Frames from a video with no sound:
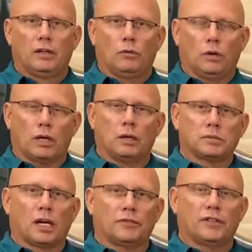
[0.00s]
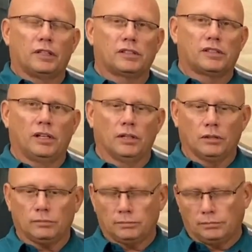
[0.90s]
what comes off the
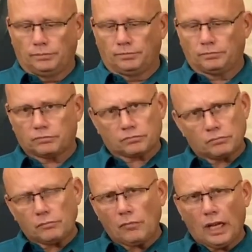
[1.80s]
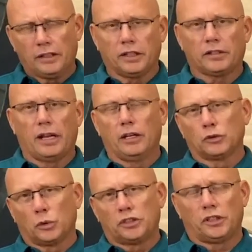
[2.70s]
still, and the tails,
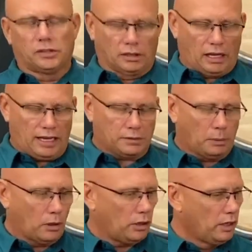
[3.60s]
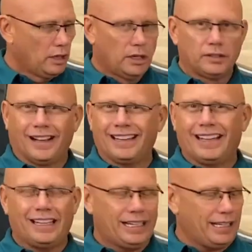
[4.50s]
which is the last part, not
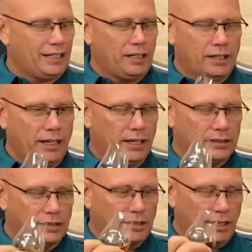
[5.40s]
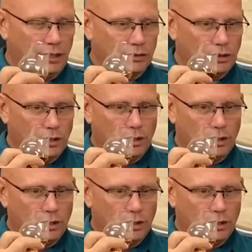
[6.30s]
getting any of the heads and tails.